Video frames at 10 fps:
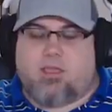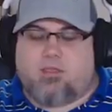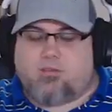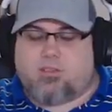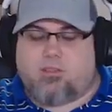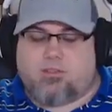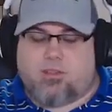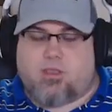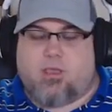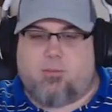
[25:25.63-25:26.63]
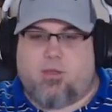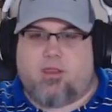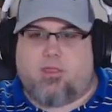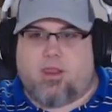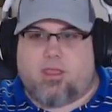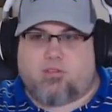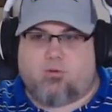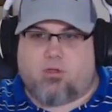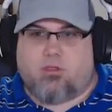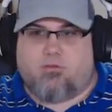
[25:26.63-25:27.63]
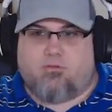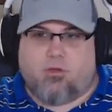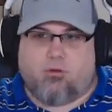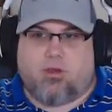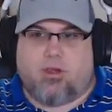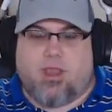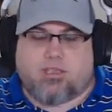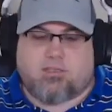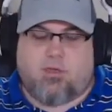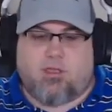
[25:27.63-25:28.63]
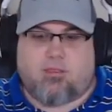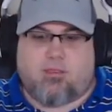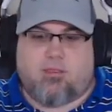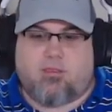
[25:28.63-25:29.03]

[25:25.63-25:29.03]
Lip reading: You said it's going to come out, and then I guess we're going to vote next month.